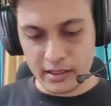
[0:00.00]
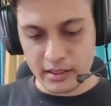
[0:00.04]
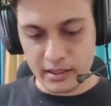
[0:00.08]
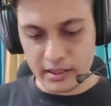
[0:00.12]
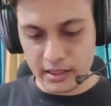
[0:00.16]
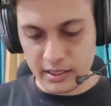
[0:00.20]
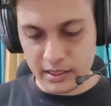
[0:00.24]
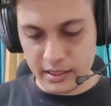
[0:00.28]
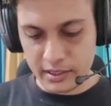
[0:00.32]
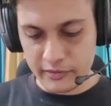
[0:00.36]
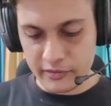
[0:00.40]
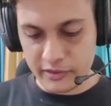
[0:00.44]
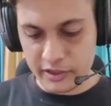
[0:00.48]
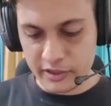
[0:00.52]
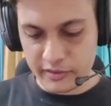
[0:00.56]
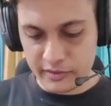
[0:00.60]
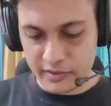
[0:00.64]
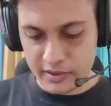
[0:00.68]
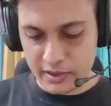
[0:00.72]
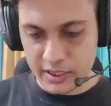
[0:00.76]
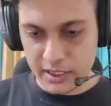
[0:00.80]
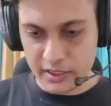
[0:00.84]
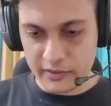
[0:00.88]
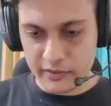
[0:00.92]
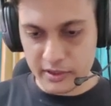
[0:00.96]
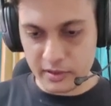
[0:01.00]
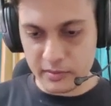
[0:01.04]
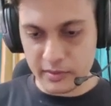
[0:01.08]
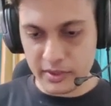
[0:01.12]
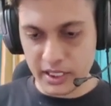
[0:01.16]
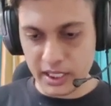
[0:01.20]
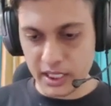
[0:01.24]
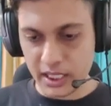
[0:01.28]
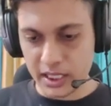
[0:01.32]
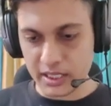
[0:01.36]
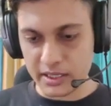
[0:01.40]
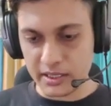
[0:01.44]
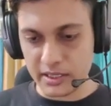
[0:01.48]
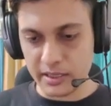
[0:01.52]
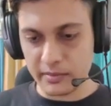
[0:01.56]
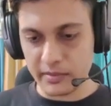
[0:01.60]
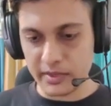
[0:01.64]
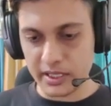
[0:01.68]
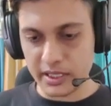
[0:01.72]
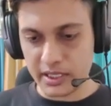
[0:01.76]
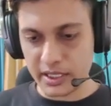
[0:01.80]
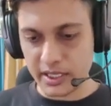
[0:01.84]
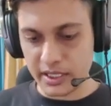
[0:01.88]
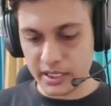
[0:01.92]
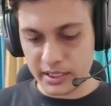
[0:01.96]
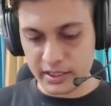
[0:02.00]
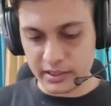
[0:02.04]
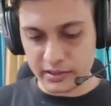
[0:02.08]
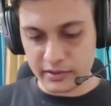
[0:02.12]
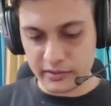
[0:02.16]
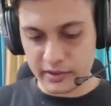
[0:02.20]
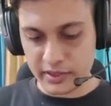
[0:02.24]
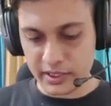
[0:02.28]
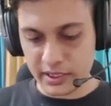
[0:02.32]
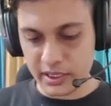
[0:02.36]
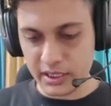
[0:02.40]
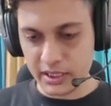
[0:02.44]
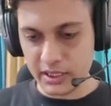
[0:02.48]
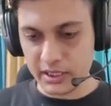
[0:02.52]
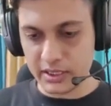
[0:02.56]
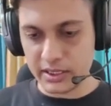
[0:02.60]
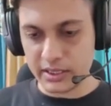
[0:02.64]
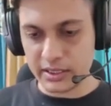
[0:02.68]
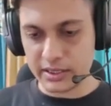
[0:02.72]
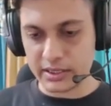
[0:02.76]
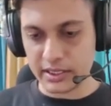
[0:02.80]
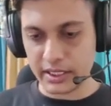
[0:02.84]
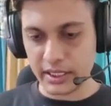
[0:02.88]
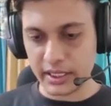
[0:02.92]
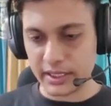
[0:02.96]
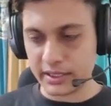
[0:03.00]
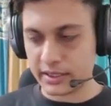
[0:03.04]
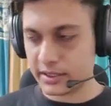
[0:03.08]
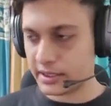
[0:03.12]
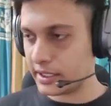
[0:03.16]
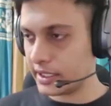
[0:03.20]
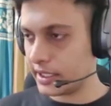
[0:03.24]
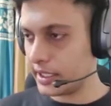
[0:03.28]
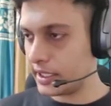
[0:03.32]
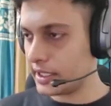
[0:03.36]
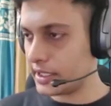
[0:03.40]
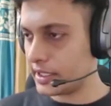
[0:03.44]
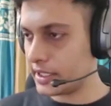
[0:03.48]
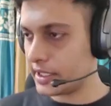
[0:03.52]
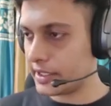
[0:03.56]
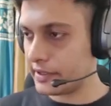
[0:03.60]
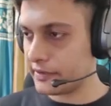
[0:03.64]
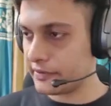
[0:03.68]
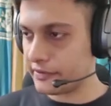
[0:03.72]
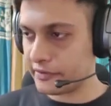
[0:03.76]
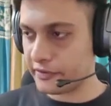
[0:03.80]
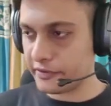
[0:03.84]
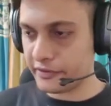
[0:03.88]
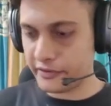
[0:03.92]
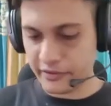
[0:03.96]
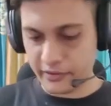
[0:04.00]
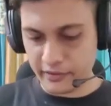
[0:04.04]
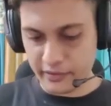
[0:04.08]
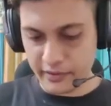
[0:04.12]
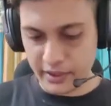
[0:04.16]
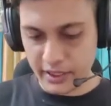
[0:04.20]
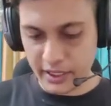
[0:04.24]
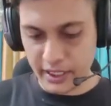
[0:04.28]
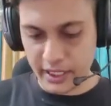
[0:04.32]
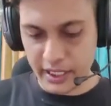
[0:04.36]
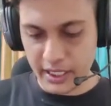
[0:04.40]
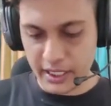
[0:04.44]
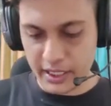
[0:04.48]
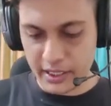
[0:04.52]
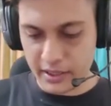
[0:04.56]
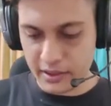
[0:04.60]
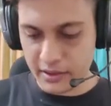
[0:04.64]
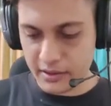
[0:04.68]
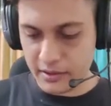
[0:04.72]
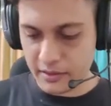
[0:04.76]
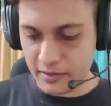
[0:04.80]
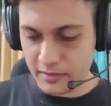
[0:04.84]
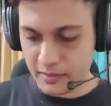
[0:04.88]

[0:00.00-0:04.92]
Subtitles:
There will be another method as well, this async def get